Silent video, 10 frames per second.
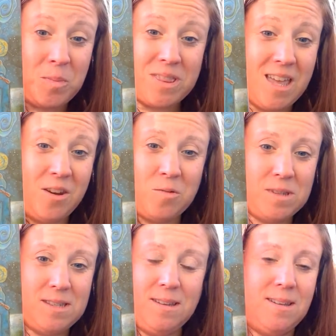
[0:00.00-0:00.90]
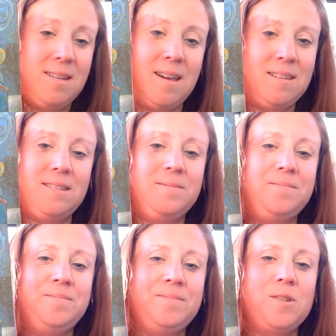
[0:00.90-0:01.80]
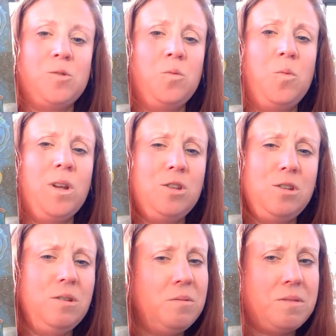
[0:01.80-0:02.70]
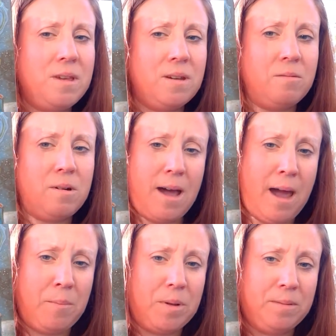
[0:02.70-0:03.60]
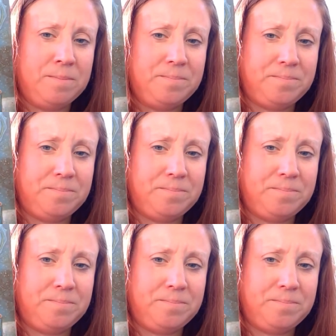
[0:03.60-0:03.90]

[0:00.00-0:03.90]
but they don't see it yet. So what do you think will happen?